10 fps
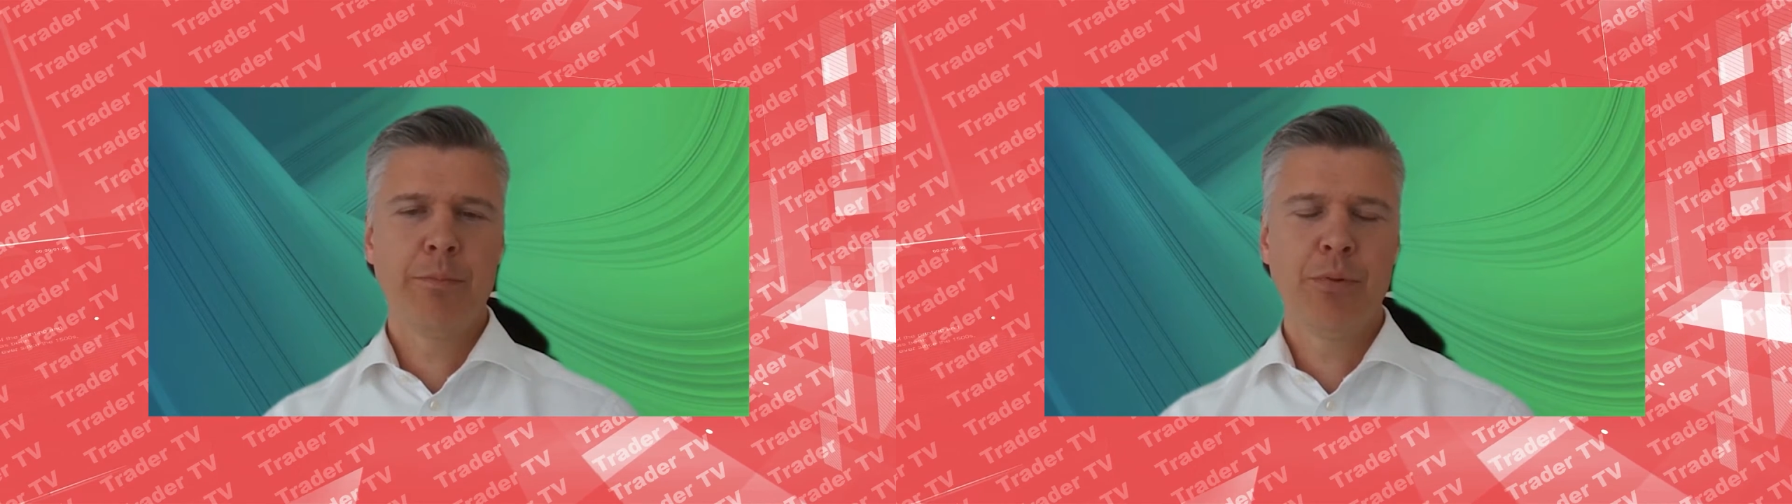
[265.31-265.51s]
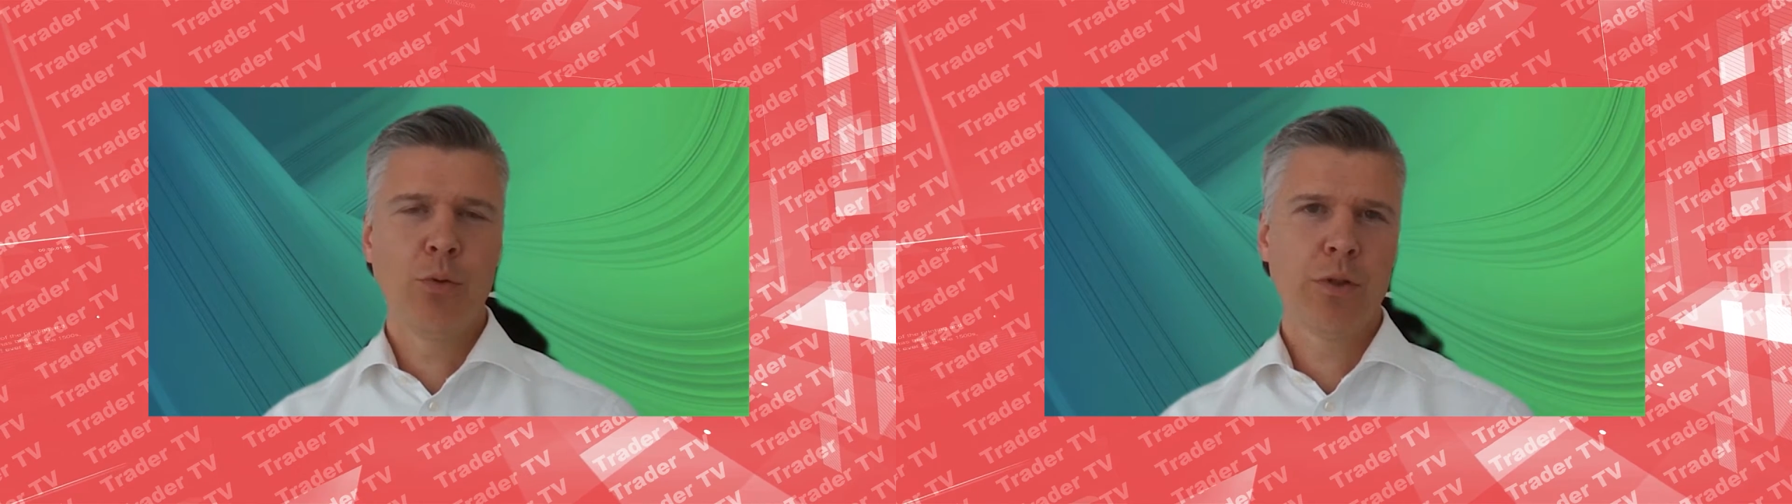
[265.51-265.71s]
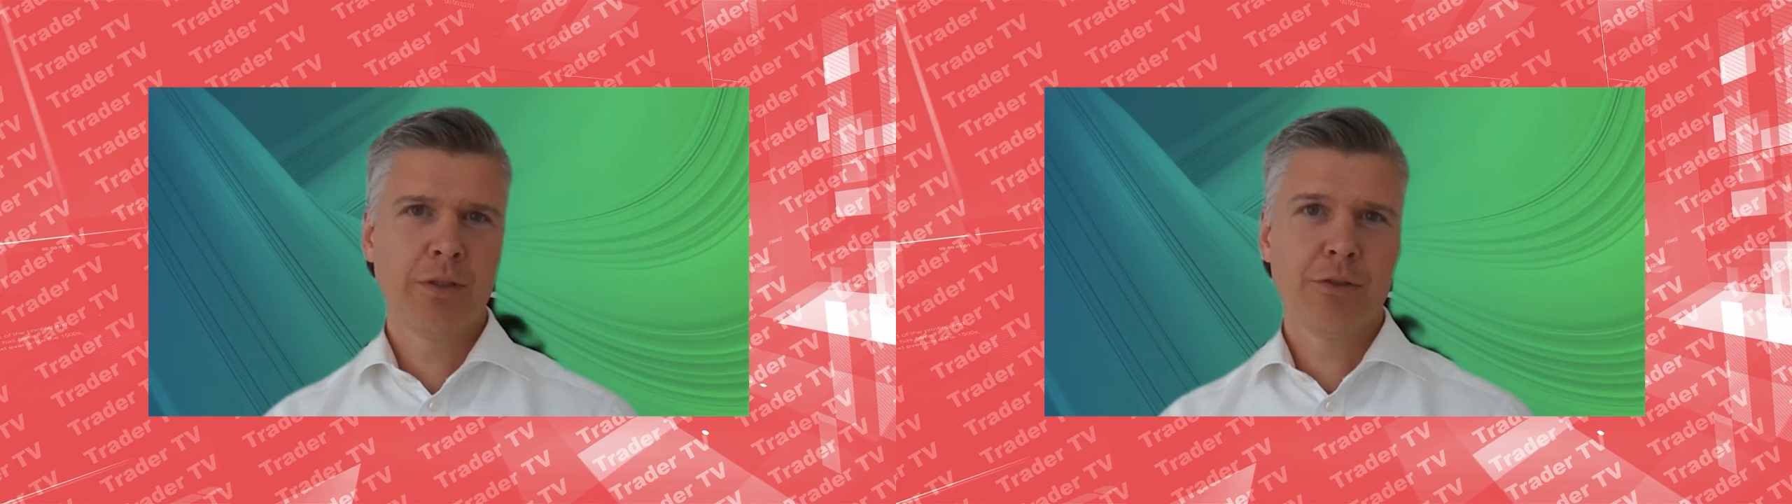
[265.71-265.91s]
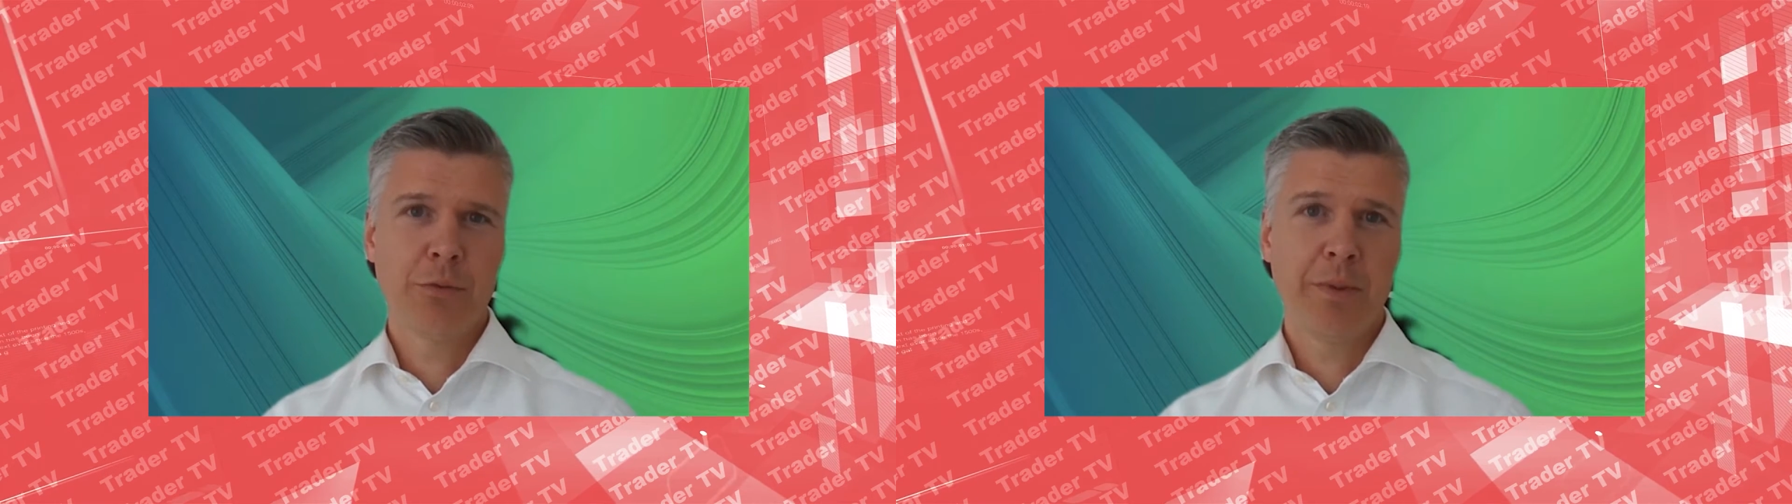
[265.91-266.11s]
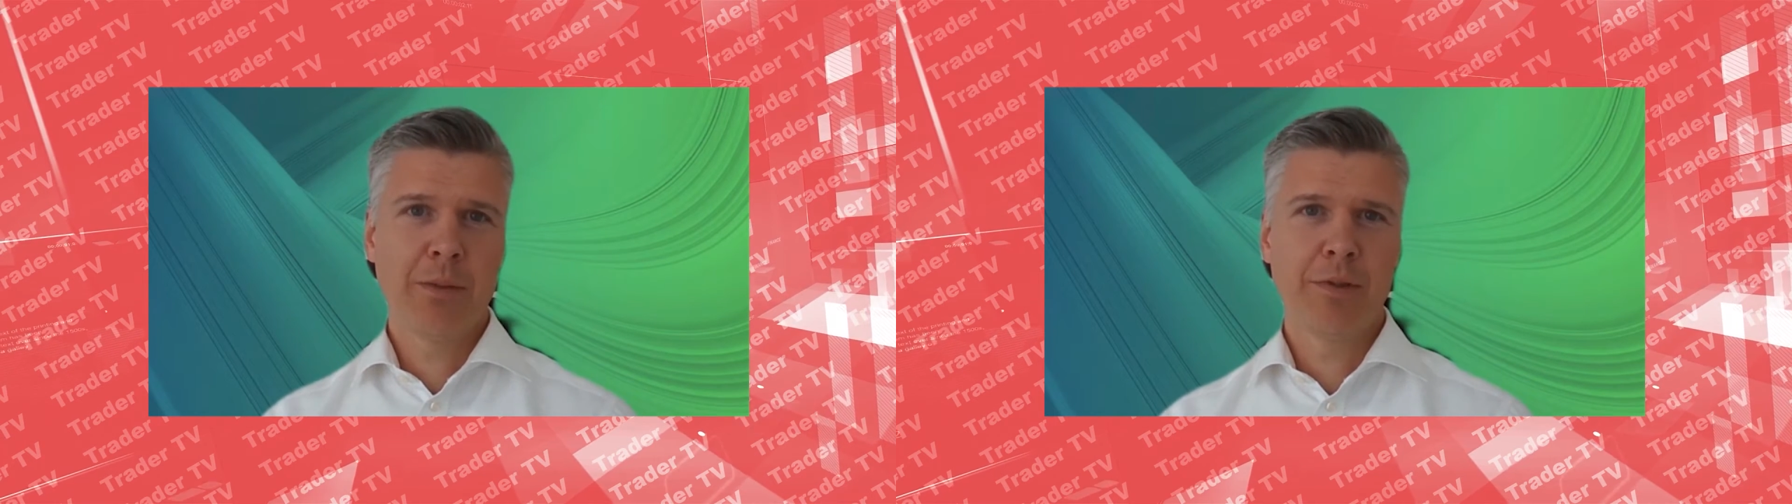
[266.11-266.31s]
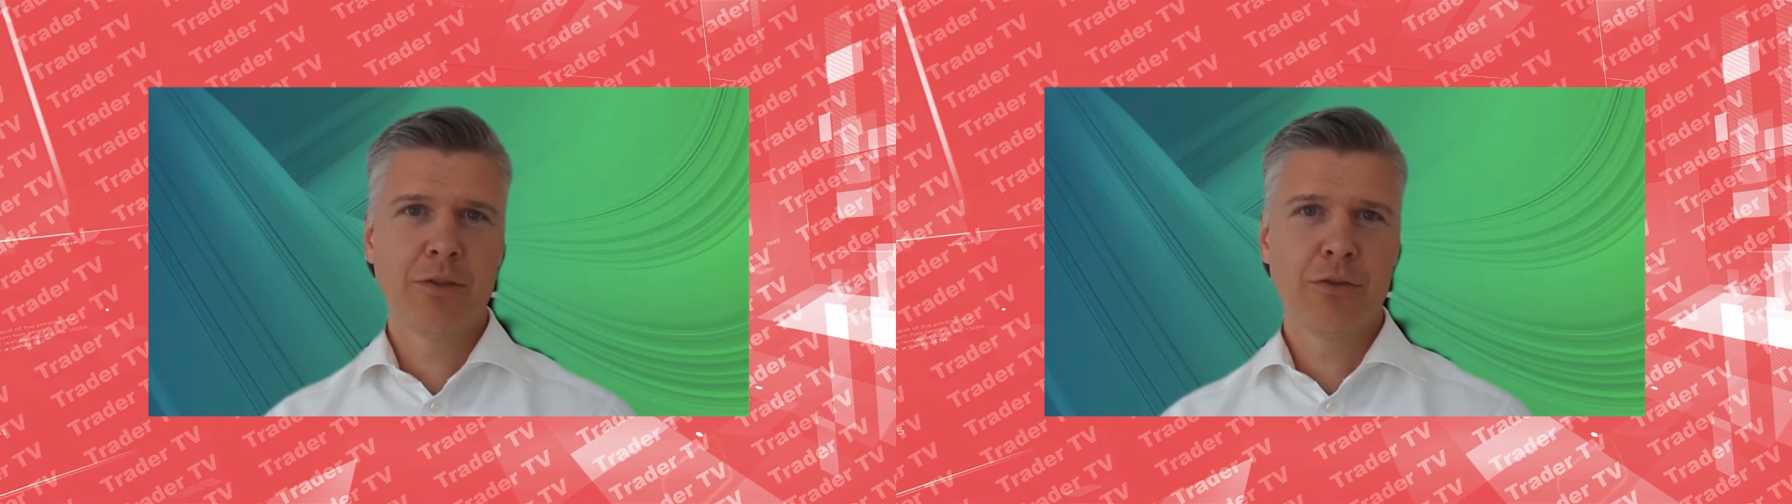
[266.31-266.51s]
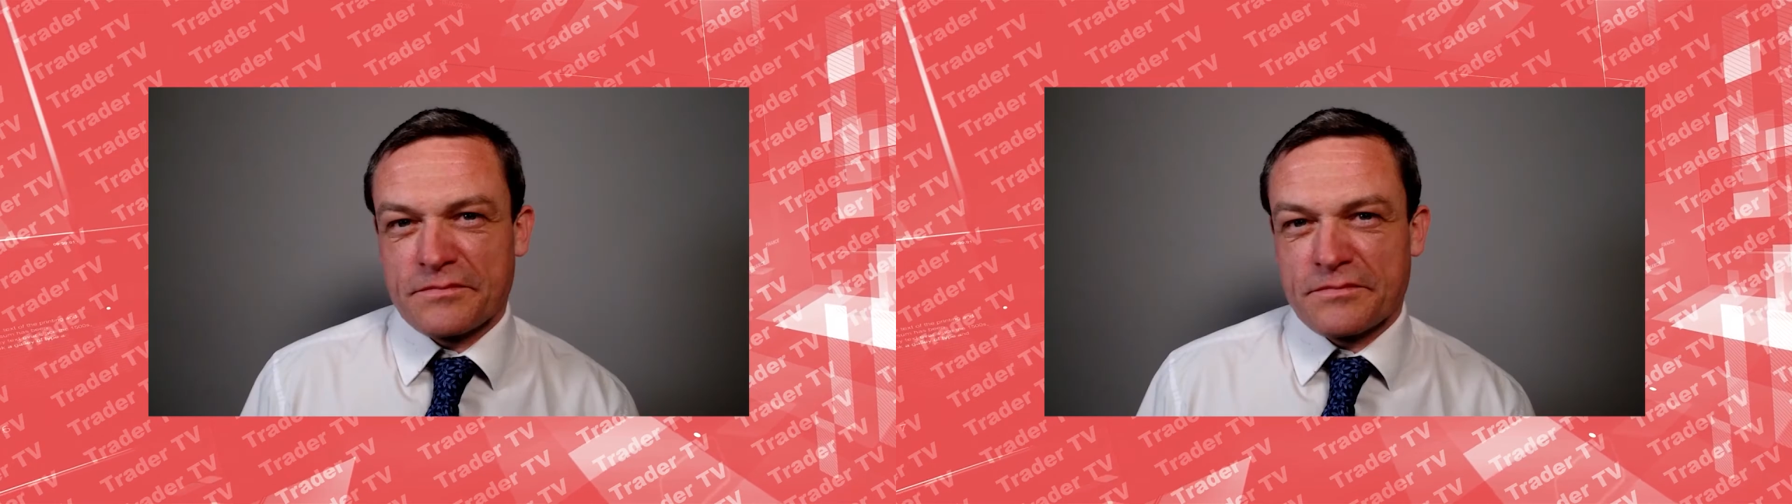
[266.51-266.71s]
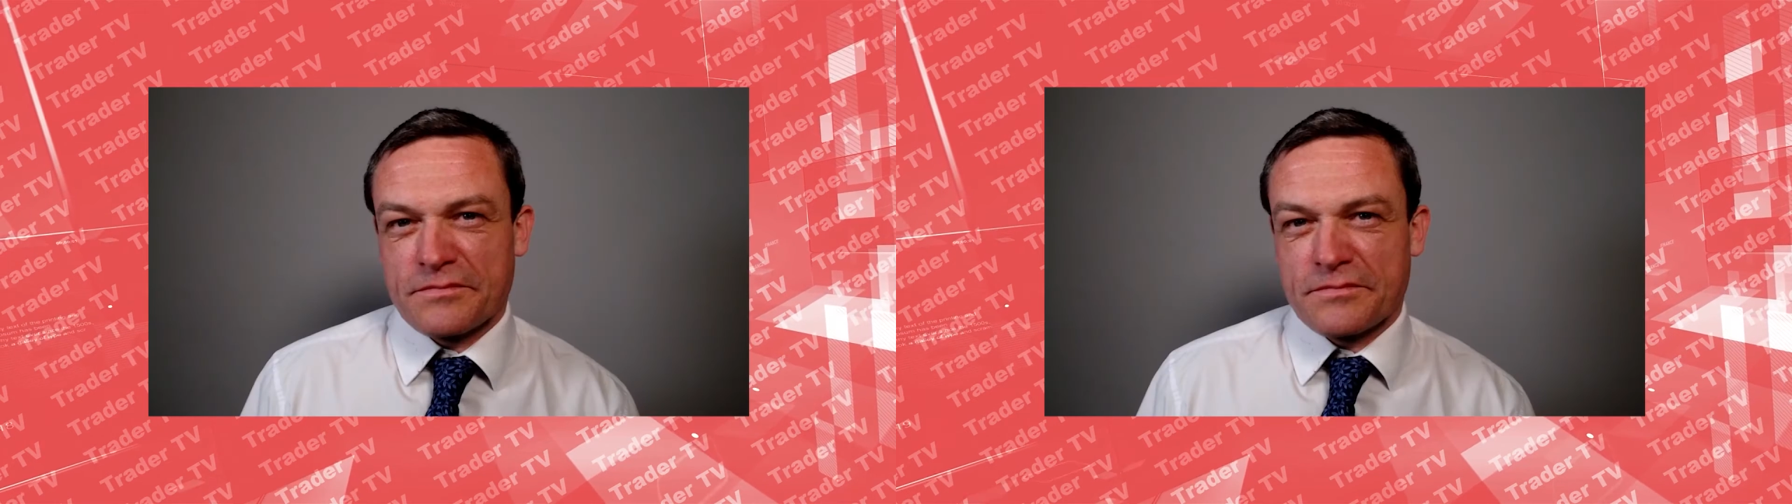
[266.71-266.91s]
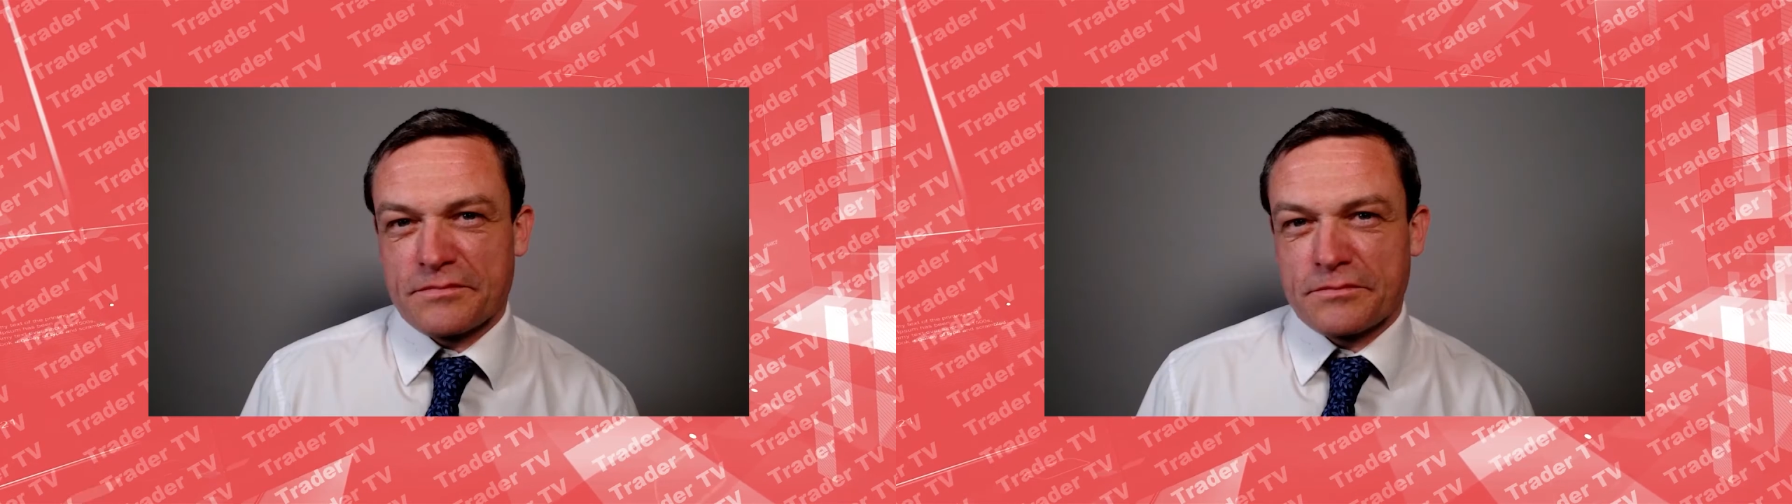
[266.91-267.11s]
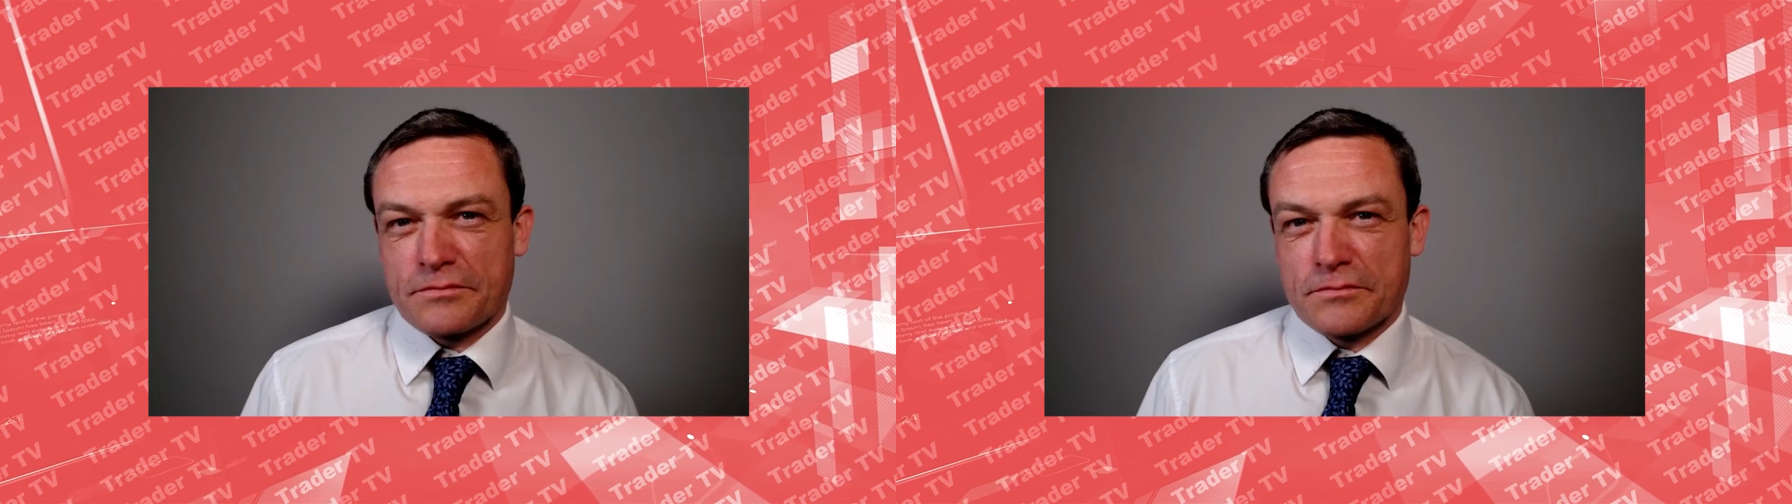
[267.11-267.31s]
important to be able to do the
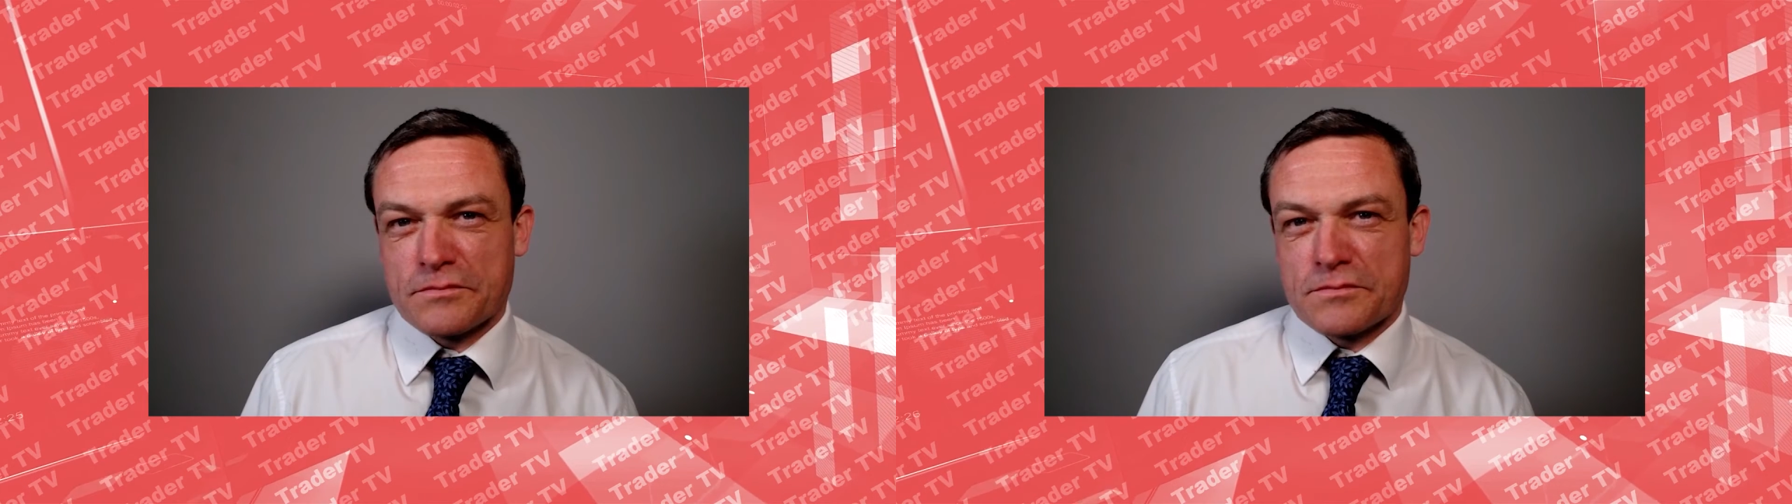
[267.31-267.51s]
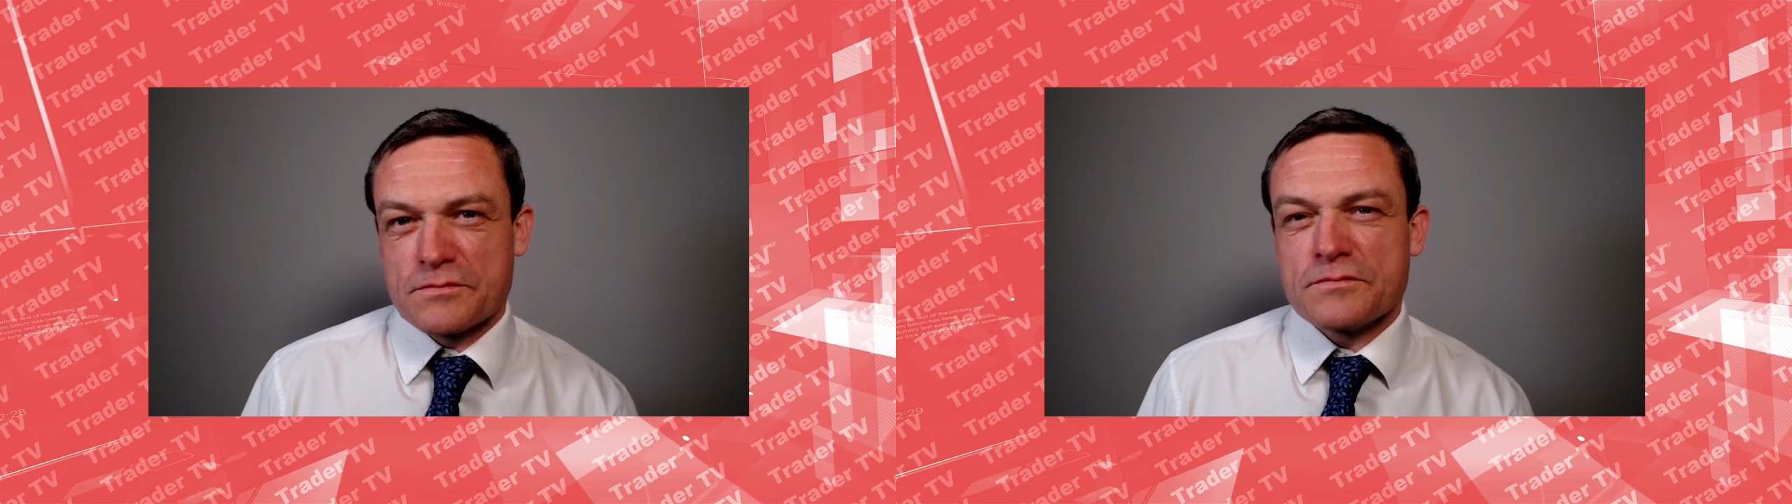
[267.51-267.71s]
scale up.